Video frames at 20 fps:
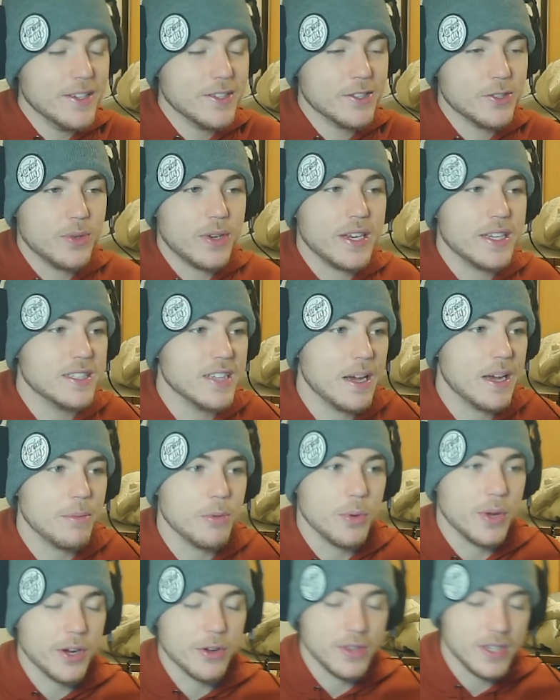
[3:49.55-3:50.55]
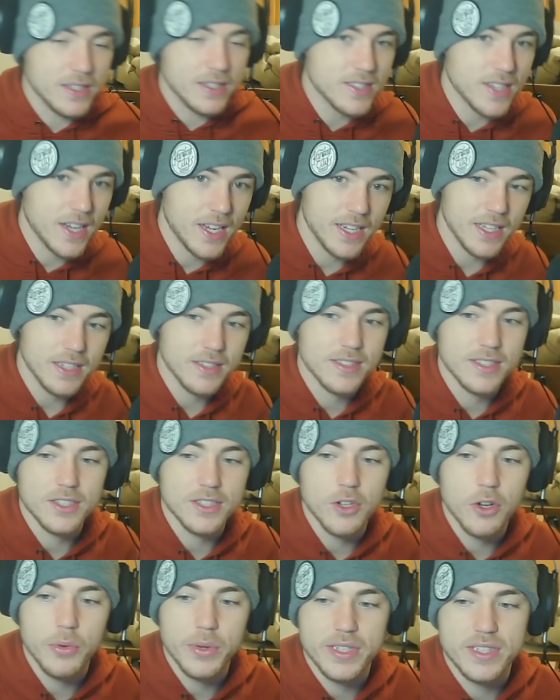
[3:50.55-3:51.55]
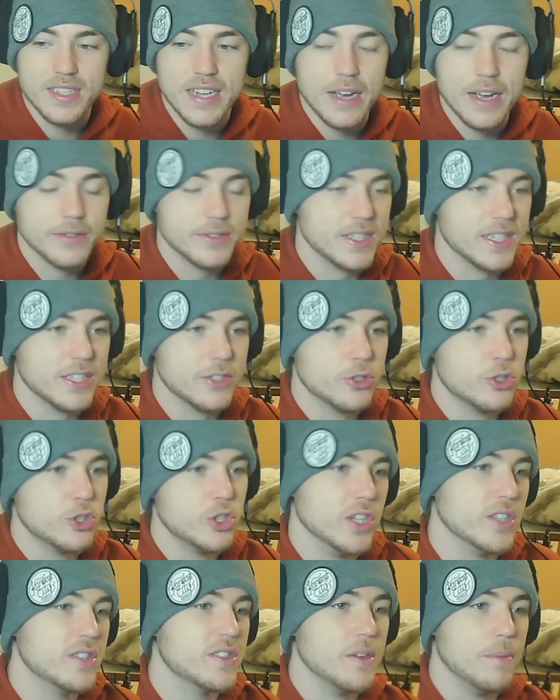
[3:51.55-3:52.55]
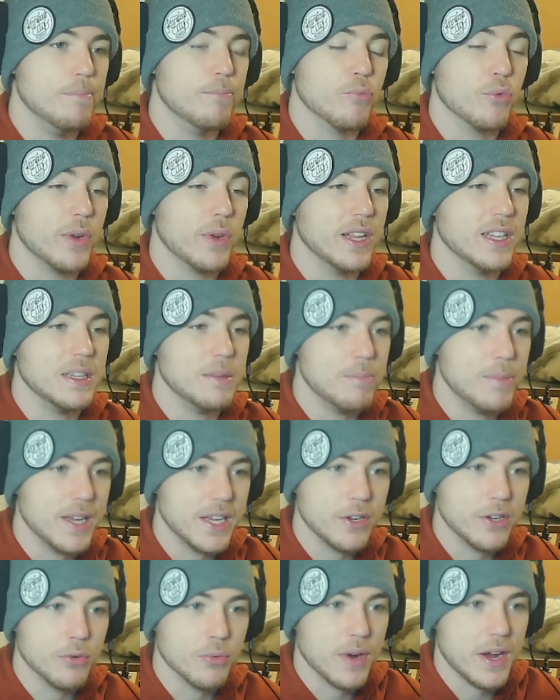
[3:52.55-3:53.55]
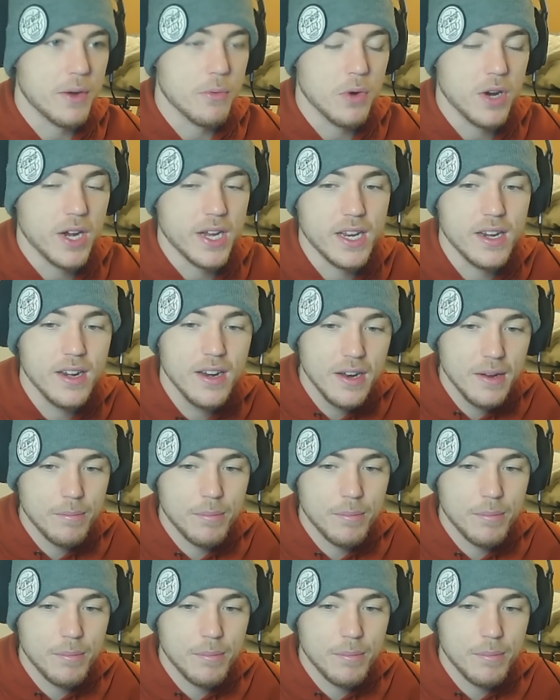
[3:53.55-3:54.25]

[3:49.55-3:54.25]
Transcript: So anytime you hear these sightings, it always sounds like it's just a really big great white,